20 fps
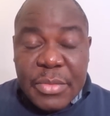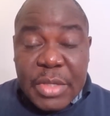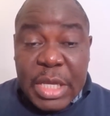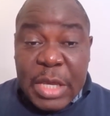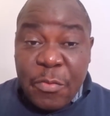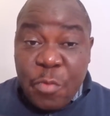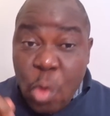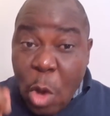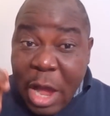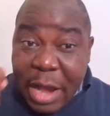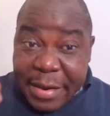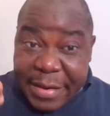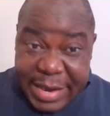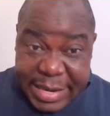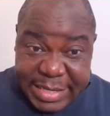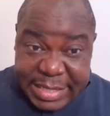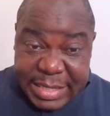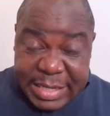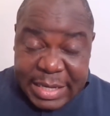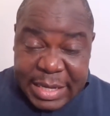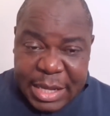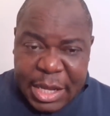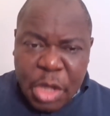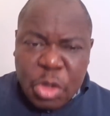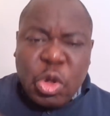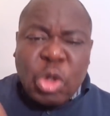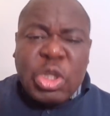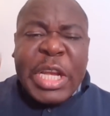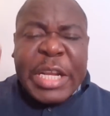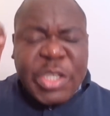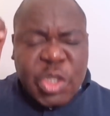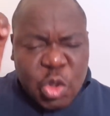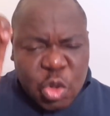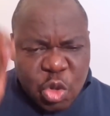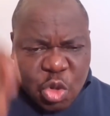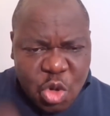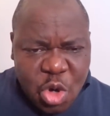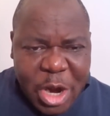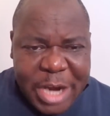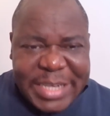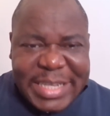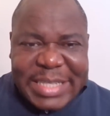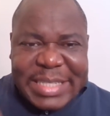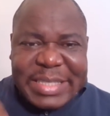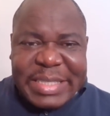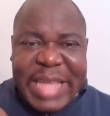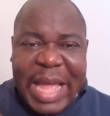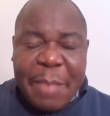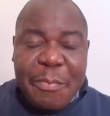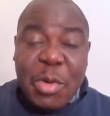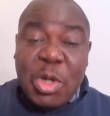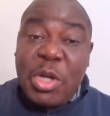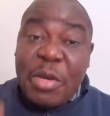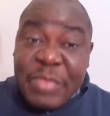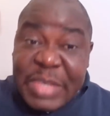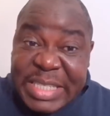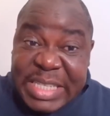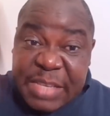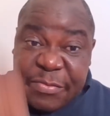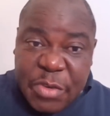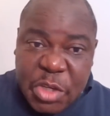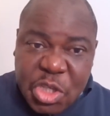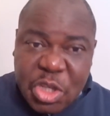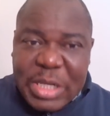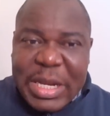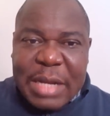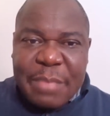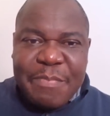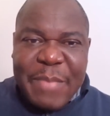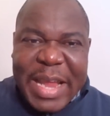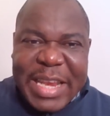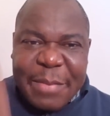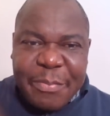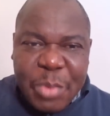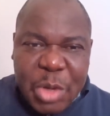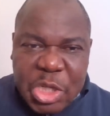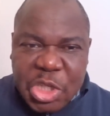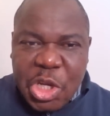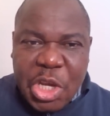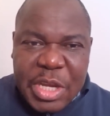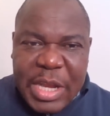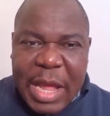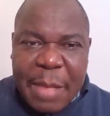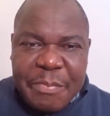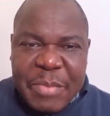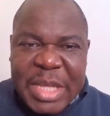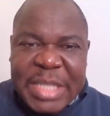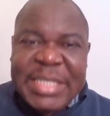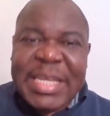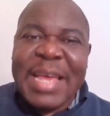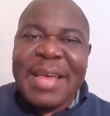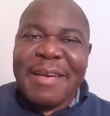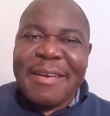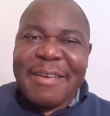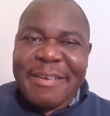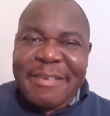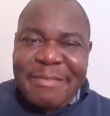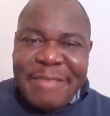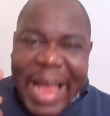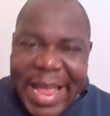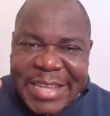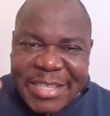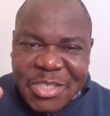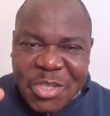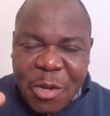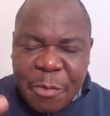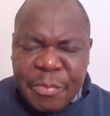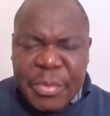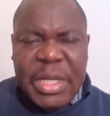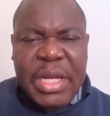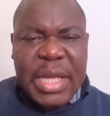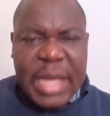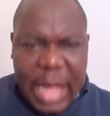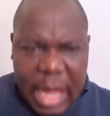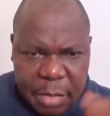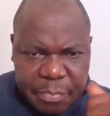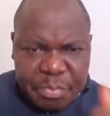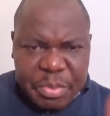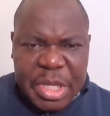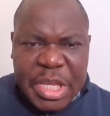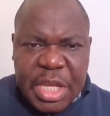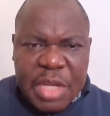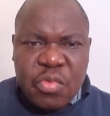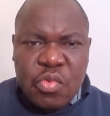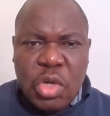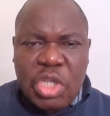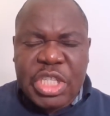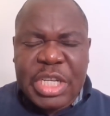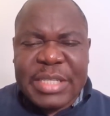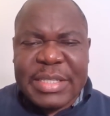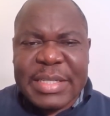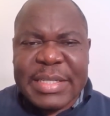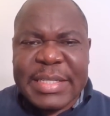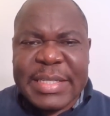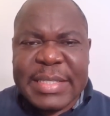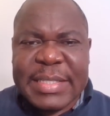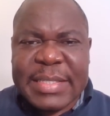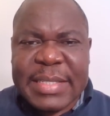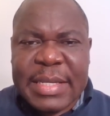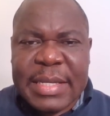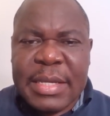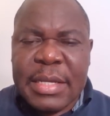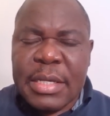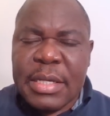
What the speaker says: If you are ready to destroy this demon of division and manipulation in our midst, rise up and be in Washington, D.C.,